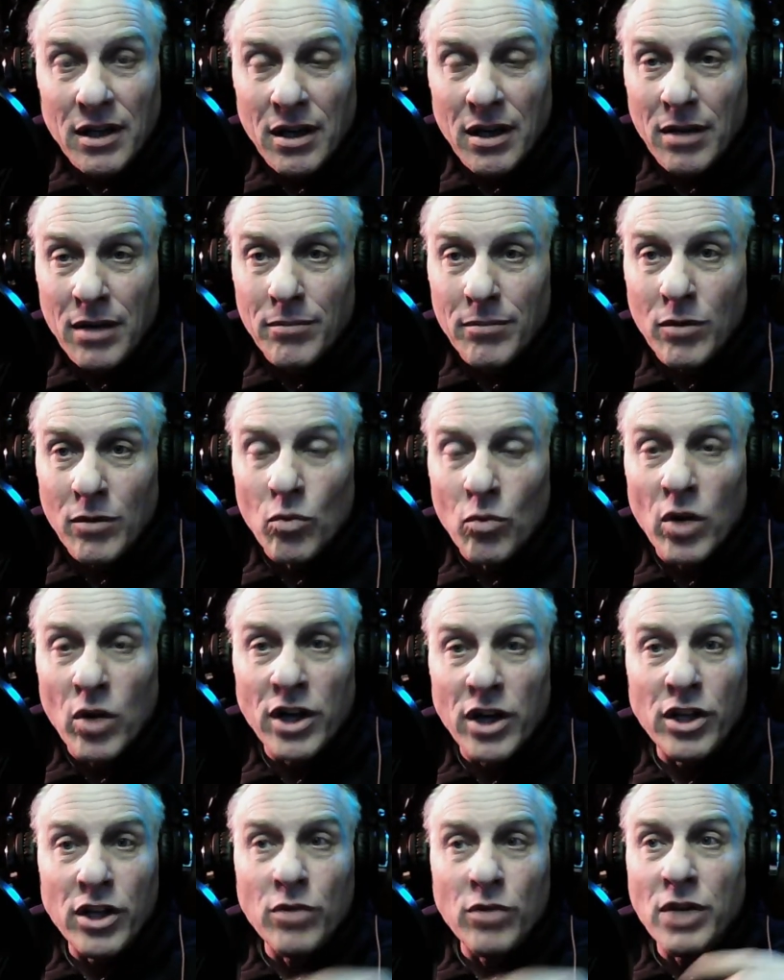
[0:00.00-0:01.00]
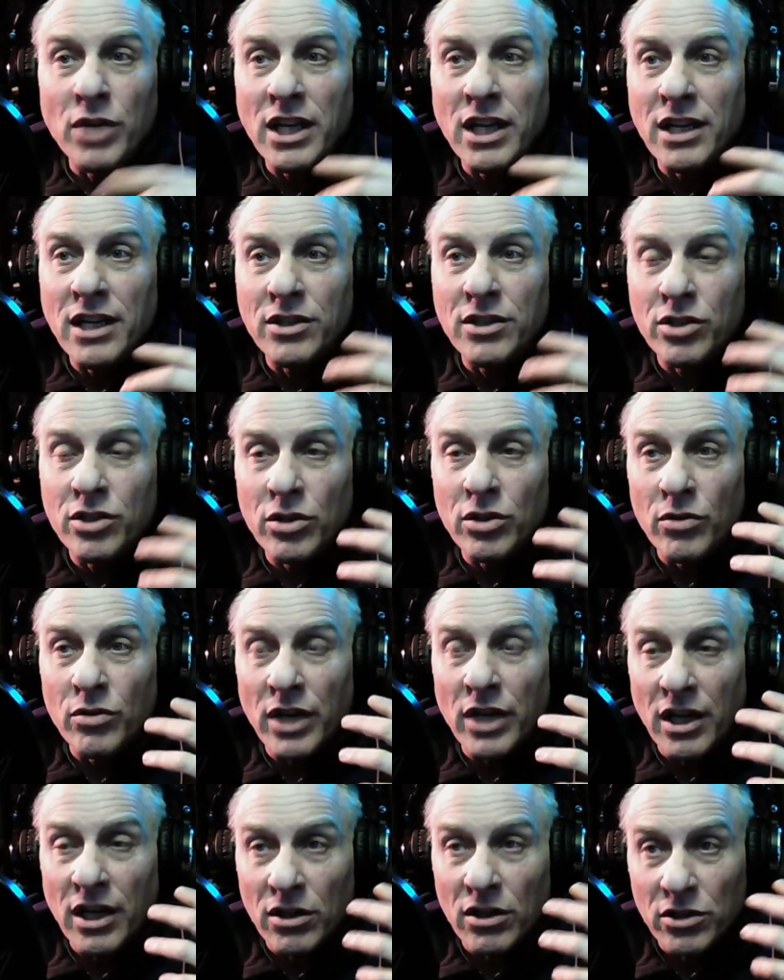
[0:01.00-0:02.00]
Where do you need
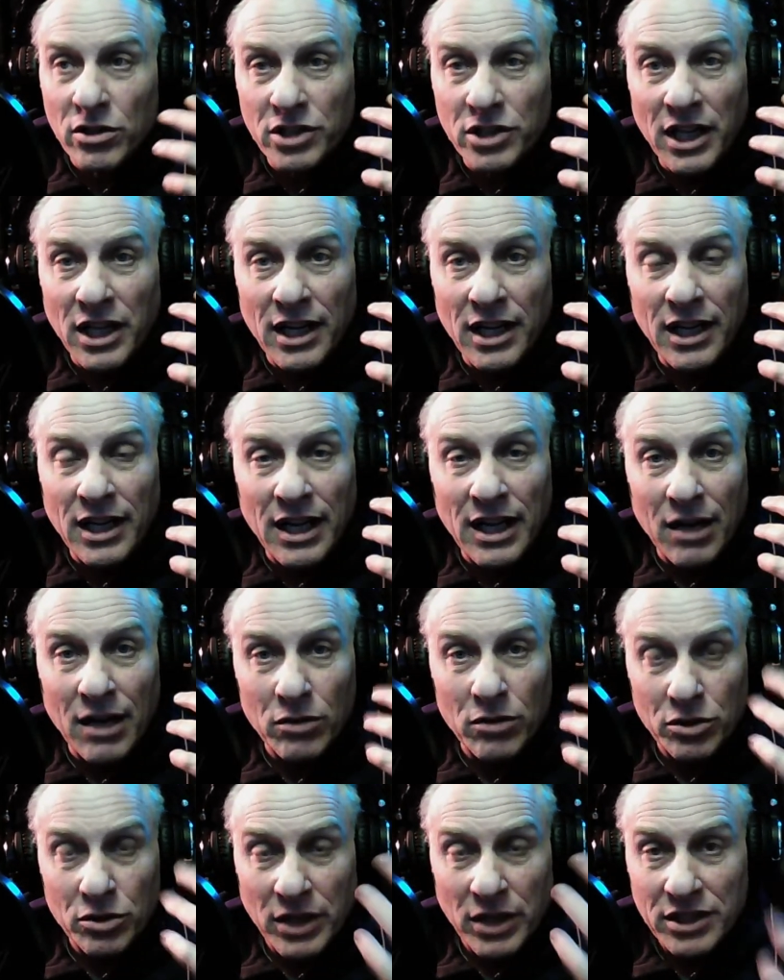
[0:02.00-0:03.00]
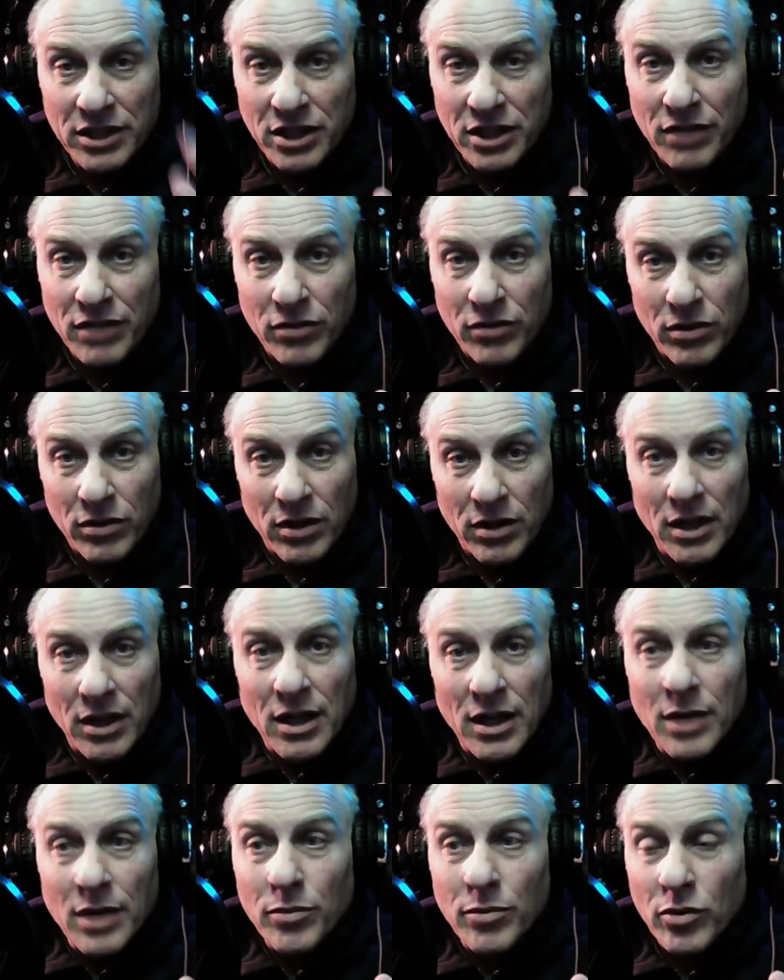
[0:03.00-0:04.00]
to, in understanding how a transceiver
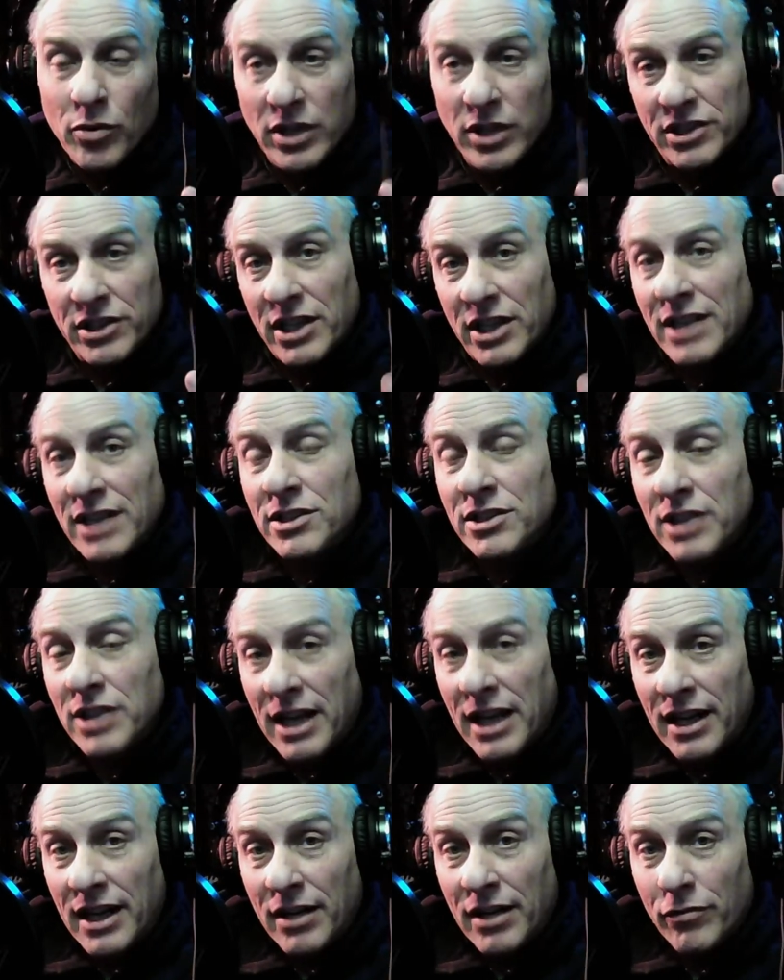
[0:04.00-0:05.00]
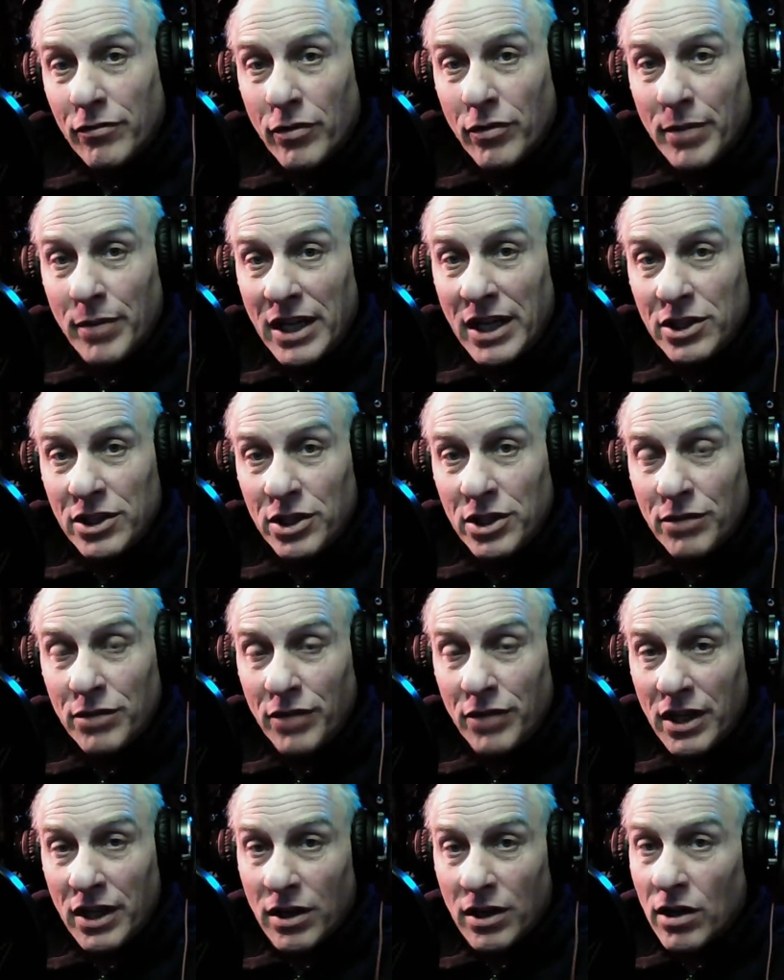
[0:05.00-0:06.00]
presents that
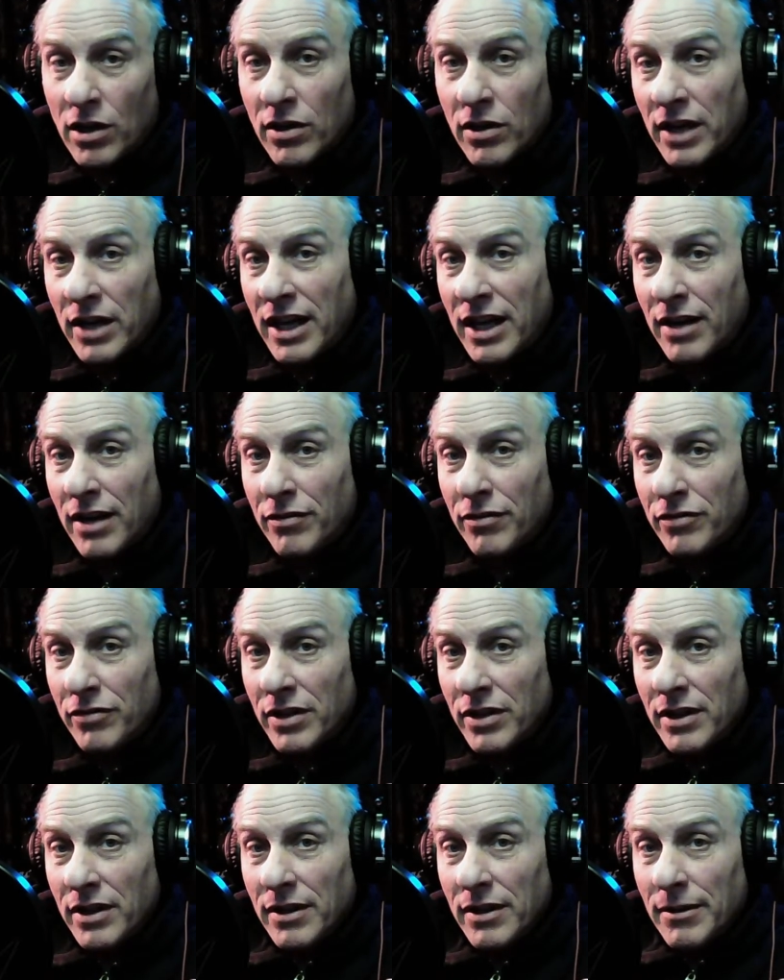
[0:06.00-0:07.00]
information via RF,